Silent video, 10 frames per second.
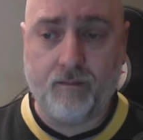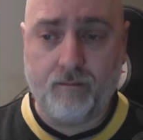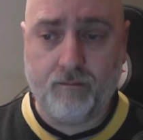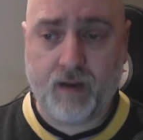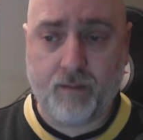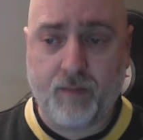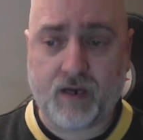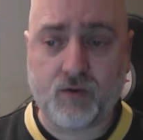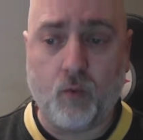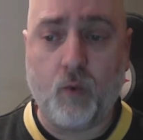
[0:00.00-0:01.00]
meter
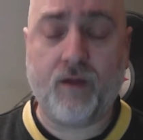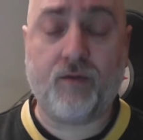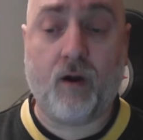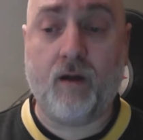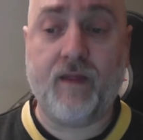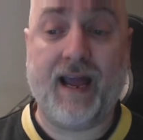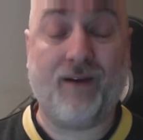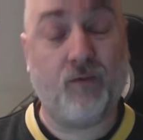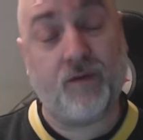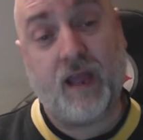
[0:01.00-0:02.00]
pixel width on that,
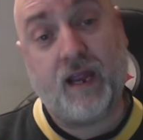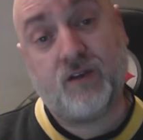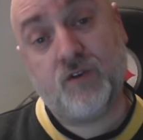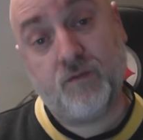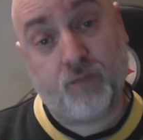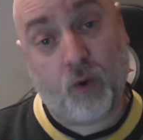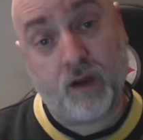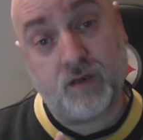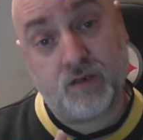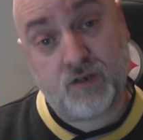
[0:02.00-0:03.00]
with a
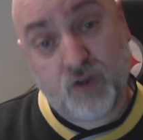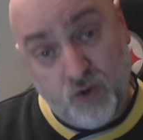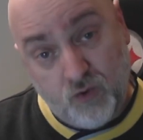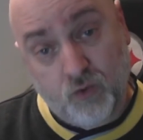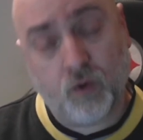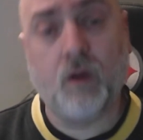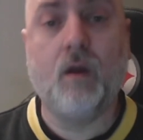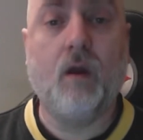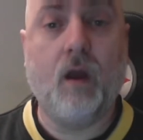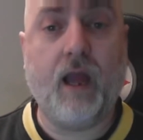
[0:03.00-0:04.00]
2.2
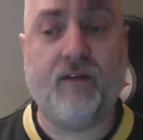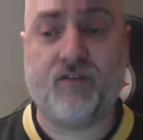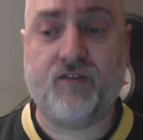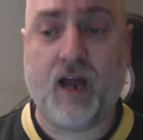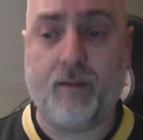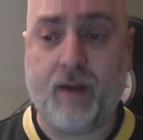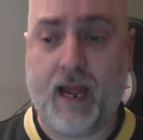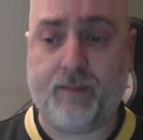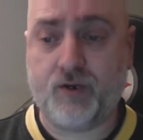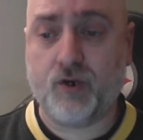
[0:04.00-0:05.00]
f-stop
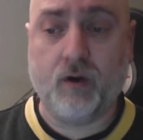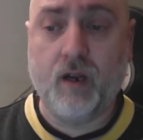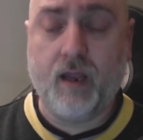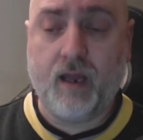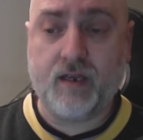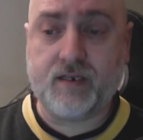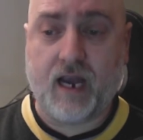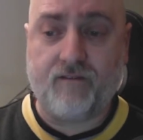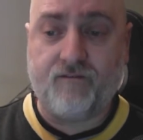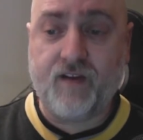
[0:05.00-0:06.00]
aperture. It has
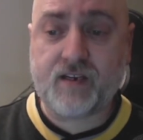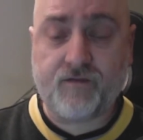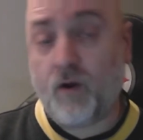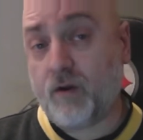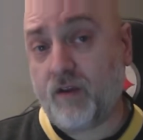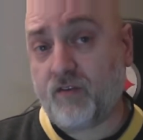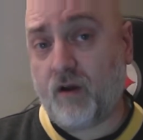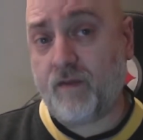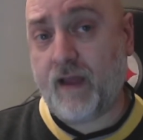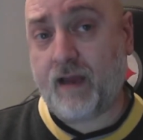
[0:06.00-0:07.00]
got fixed focus
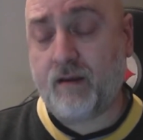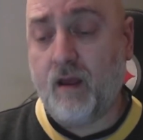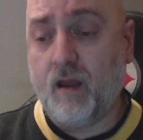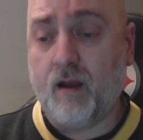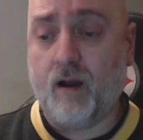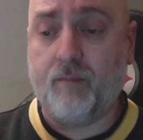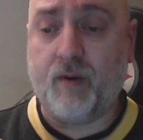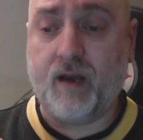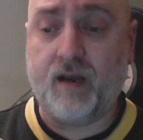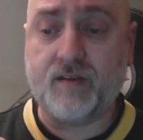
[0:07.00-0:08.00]
on that,
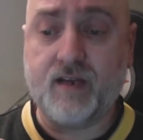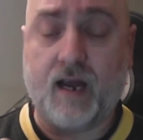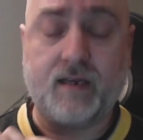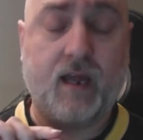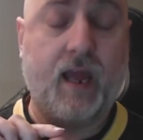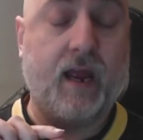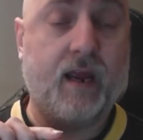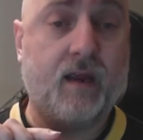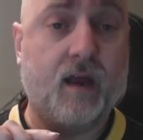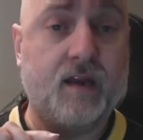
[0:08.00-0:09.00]
but it has got
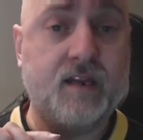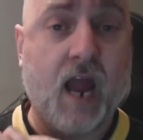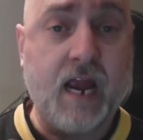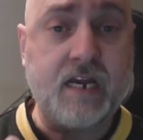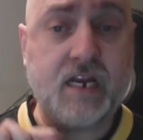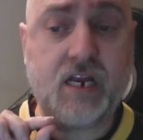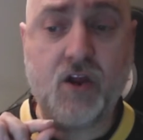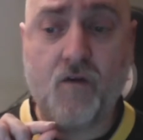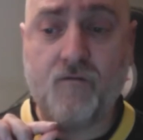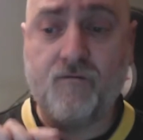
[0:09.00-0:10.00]
a
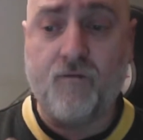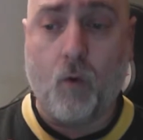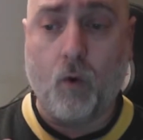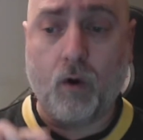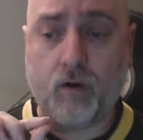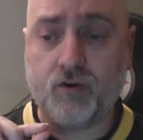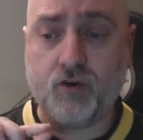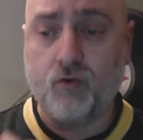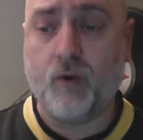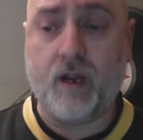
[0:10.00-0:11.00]
94
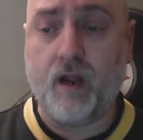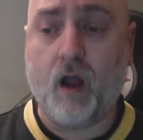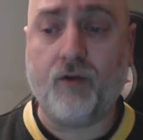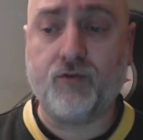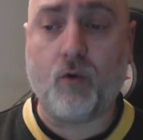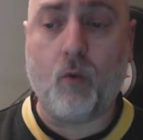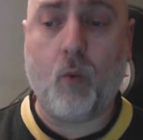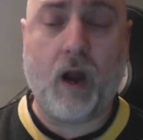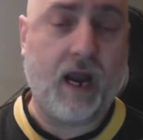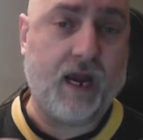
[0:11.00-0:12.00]
degree ultra
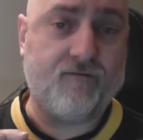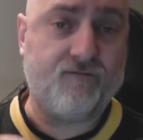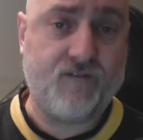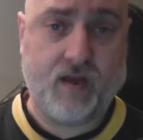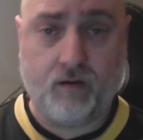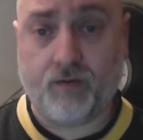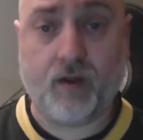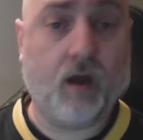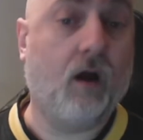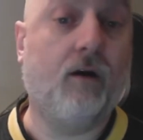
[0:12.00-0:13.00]
wide field
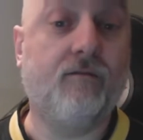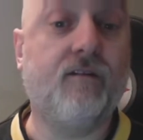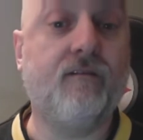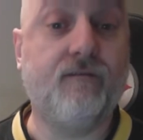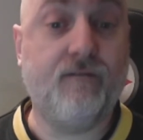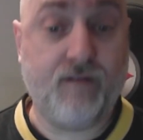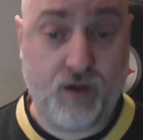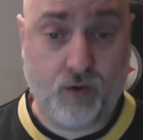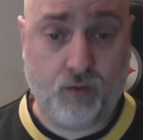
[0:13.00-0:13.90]
of view.